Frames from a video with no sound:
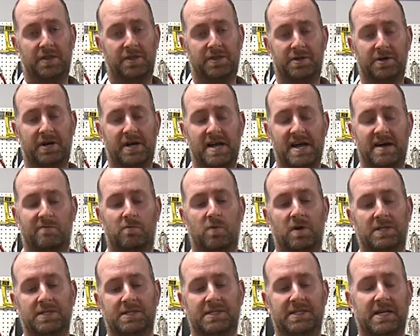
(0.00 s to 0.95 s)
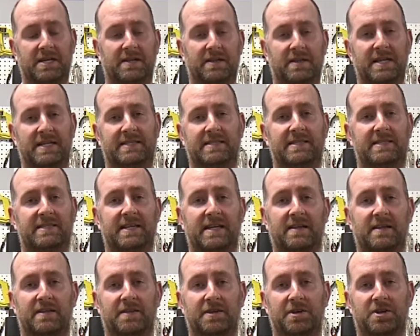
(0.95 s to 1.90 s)
They're going to have one sail, and that's the
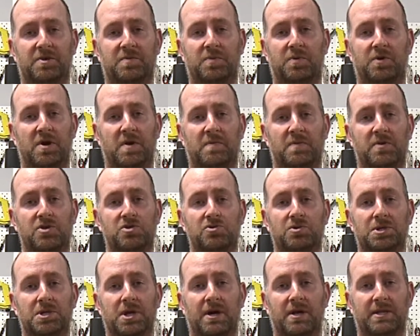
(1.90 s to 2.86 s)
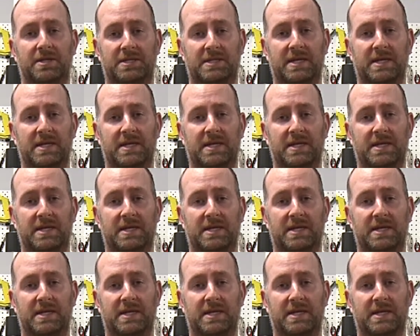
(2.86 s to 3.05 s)
sail that they're going to put up and use all the